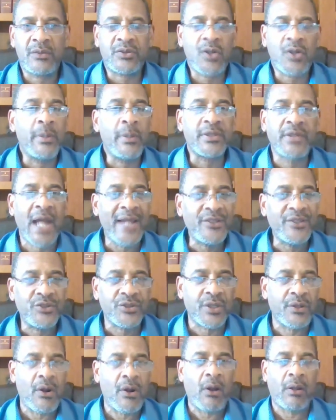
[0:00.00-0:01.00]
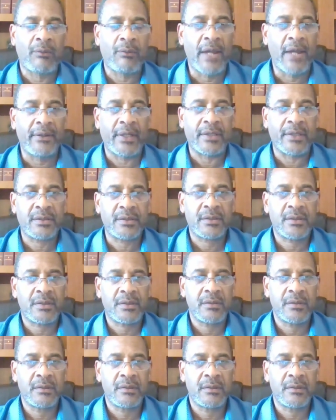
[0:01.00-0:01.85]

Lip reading: so much nitrogen all around us,